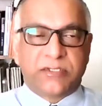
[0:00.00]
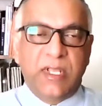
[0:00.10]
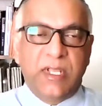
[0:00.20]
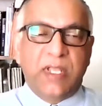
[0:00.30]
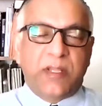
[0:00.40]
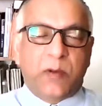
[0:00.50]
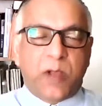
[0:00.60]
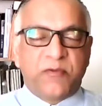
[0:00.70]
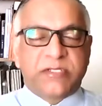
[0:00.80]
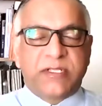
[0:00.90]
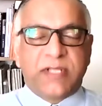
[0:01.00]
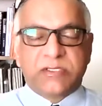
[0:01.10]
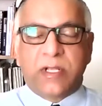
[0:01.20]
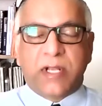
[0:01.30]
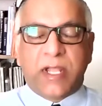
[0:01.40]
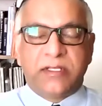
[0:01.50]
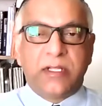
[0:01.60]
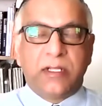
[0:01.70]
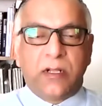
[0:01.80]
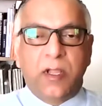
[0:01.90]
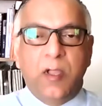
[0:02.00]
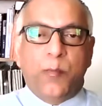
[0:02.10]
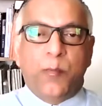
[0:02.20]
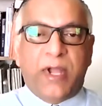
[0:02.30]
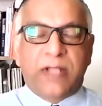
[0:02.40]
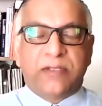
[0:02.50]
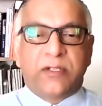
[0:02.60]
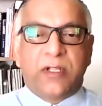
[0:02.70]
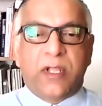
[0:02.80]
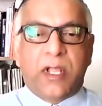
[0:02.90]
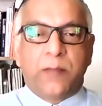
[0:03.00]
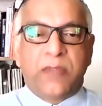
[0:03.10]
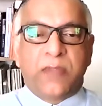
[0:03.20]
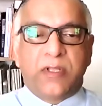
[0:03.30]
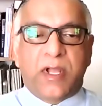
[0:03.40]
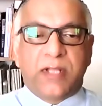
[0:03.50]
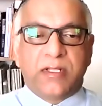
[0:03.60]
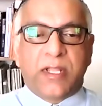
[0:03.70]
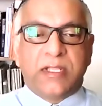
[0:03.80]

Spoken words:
Now, obviously, that's not ideal, but unlike